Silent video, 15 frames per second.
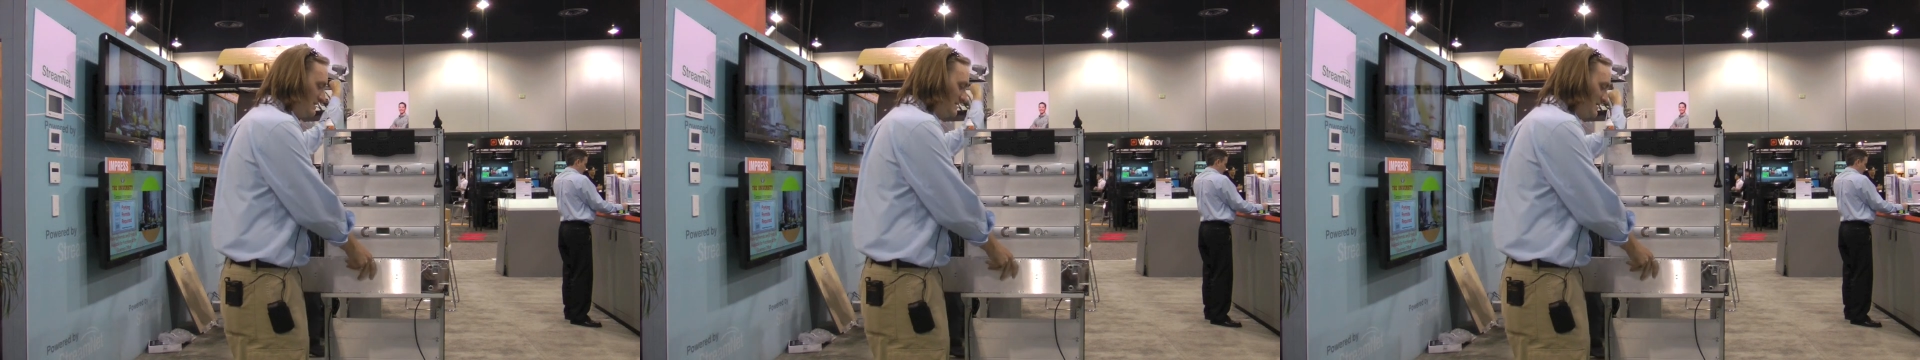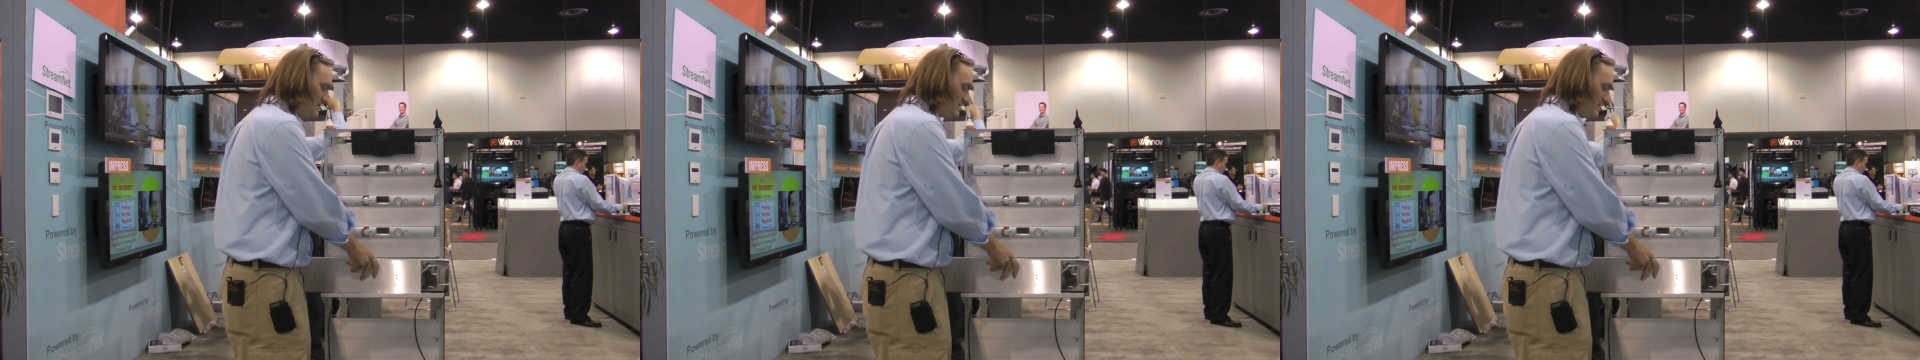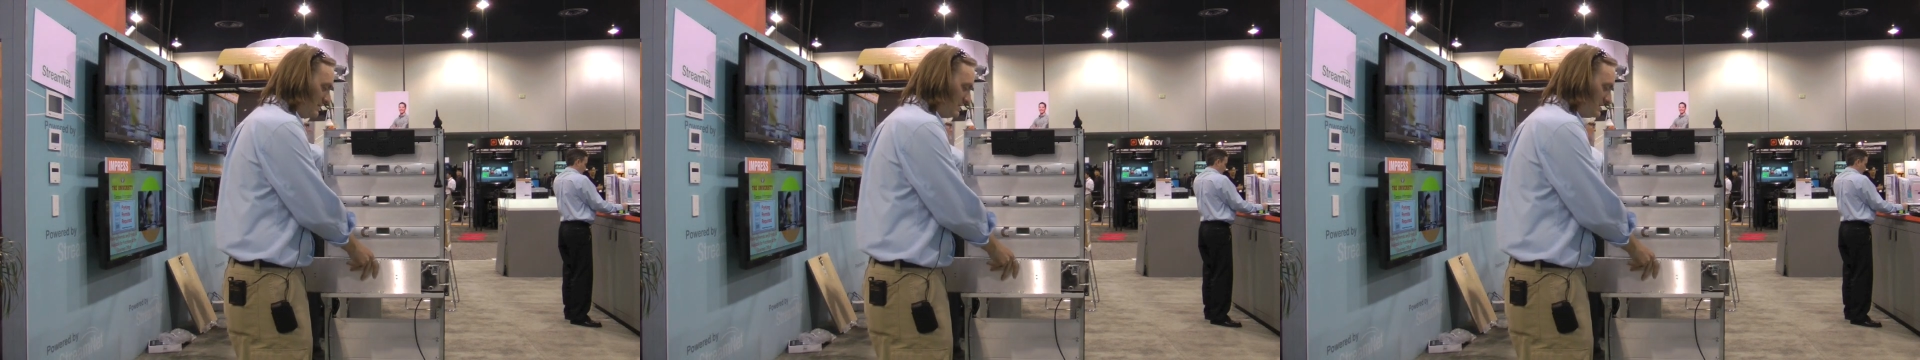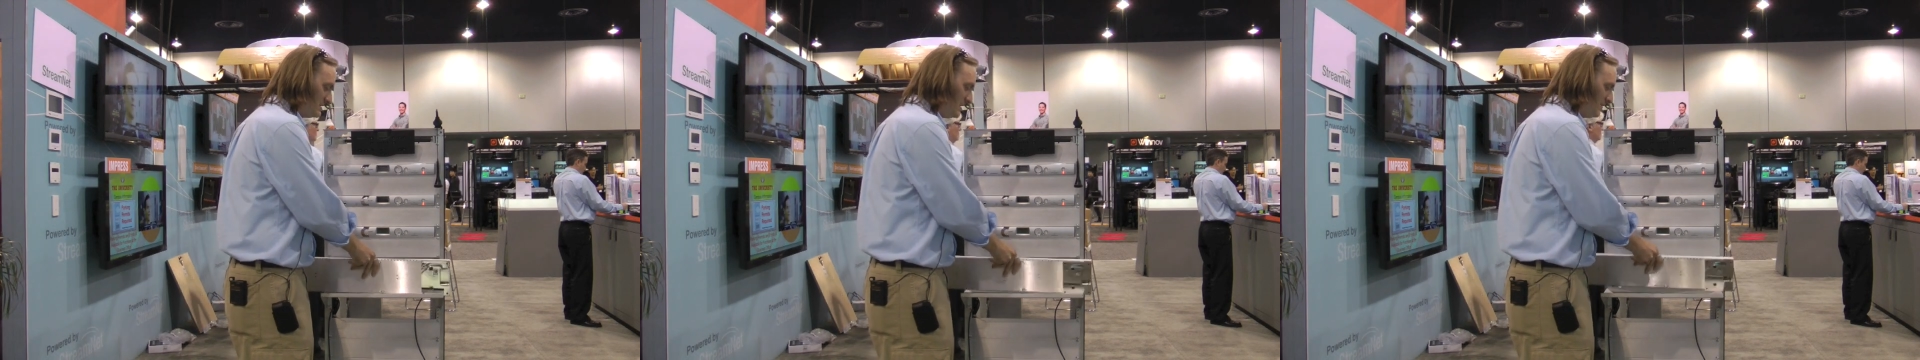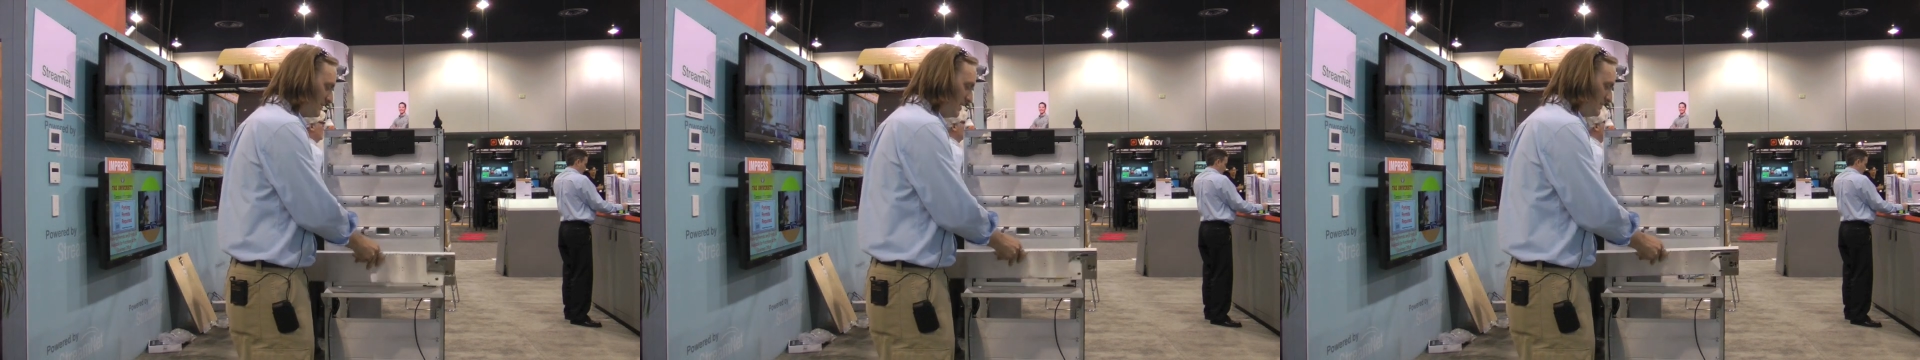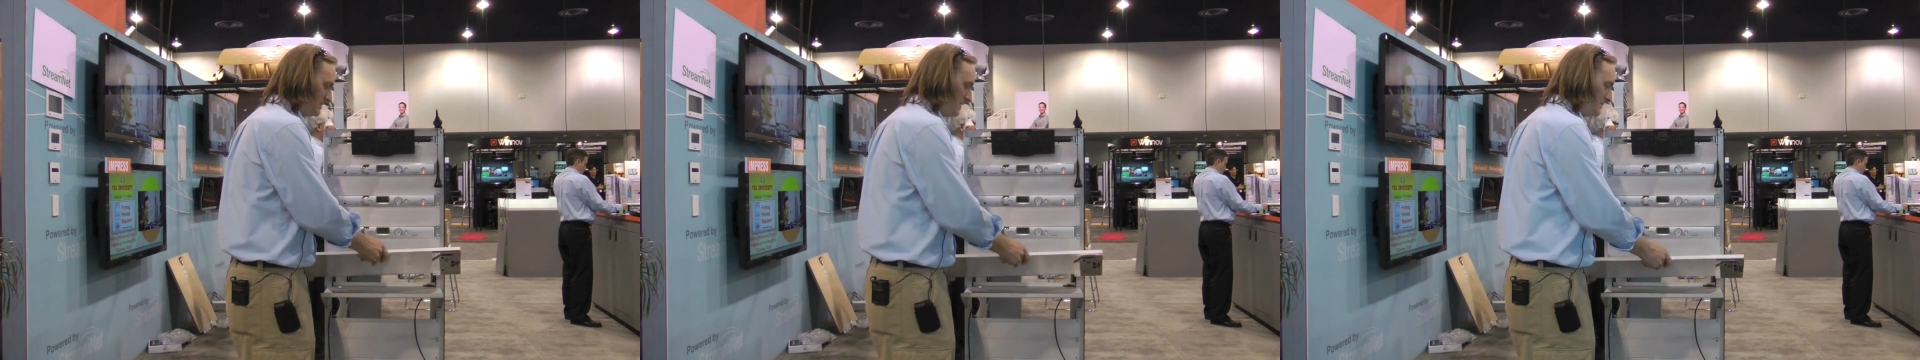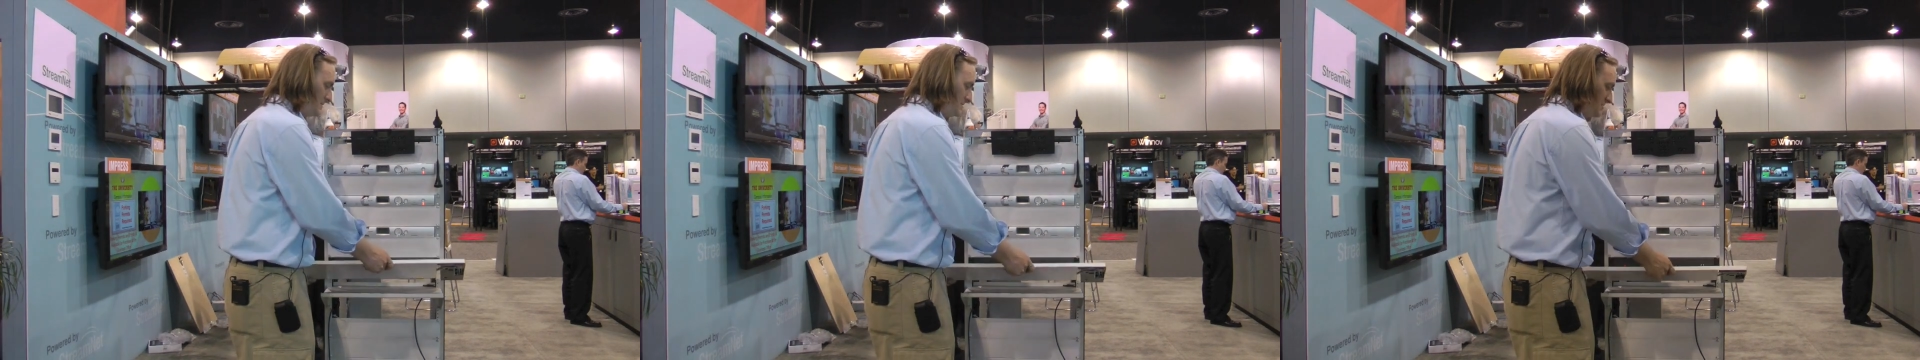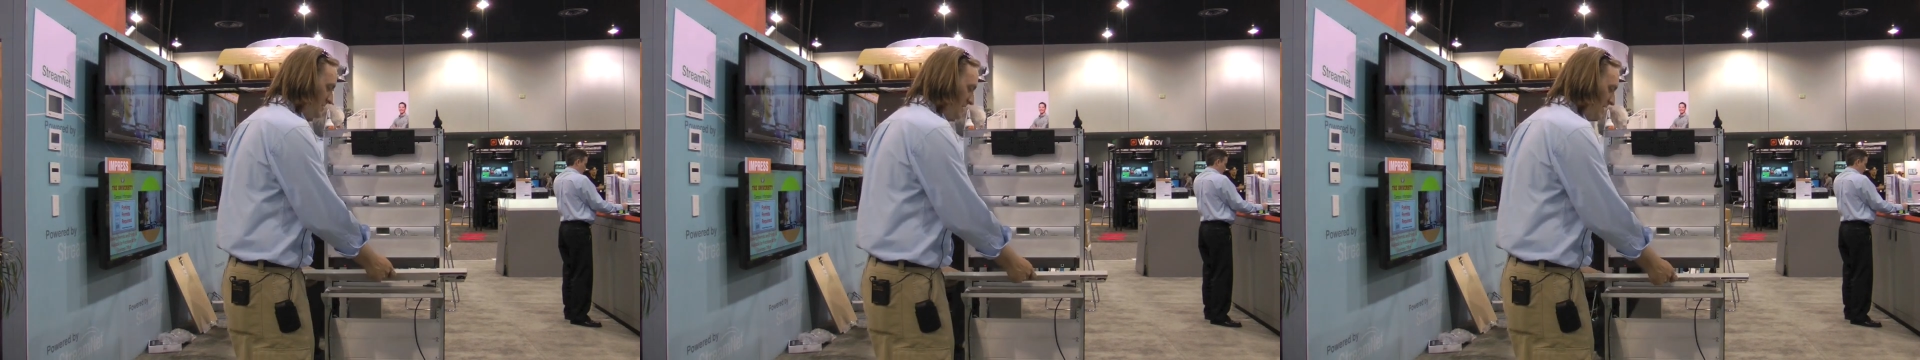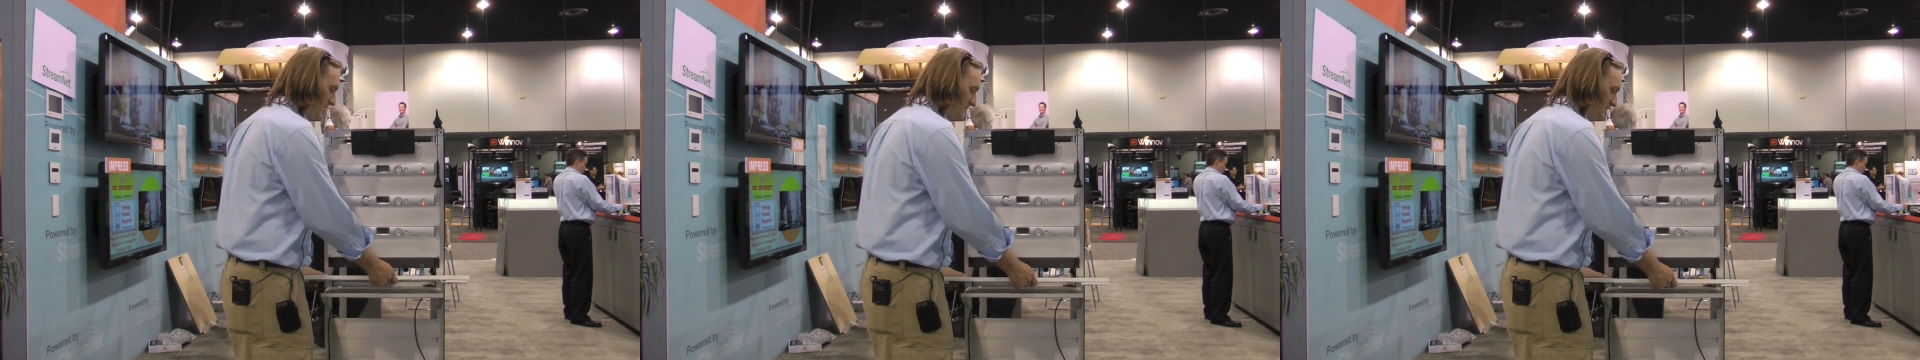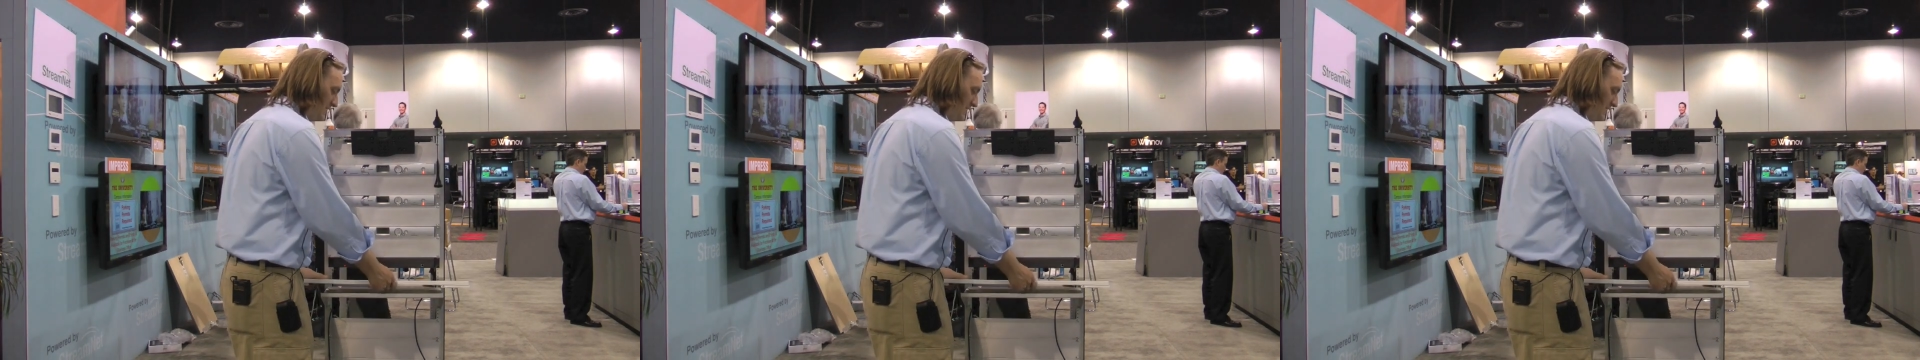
system itself comes up as a generic